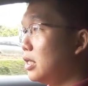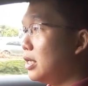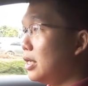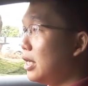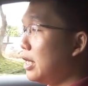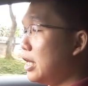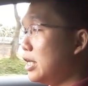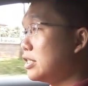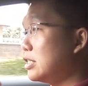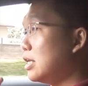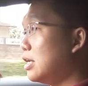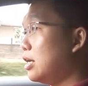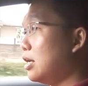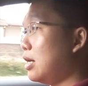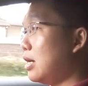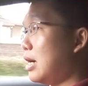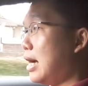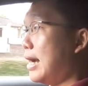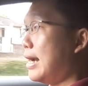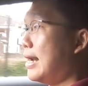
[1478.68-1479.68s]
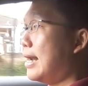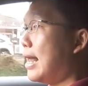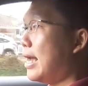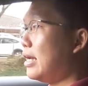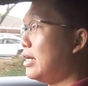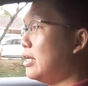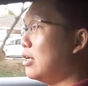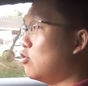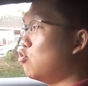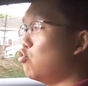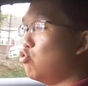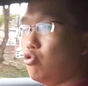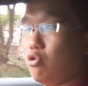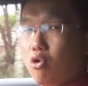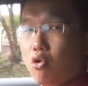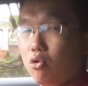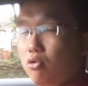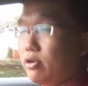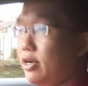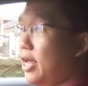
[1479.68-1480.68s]
It is unlike the good
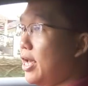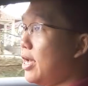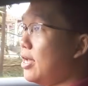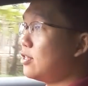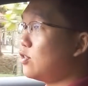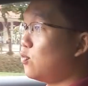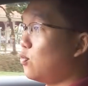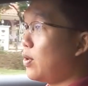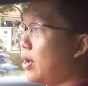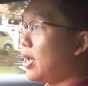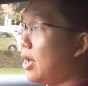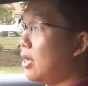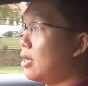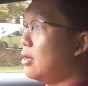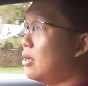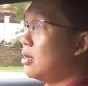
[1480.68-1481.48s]
old days where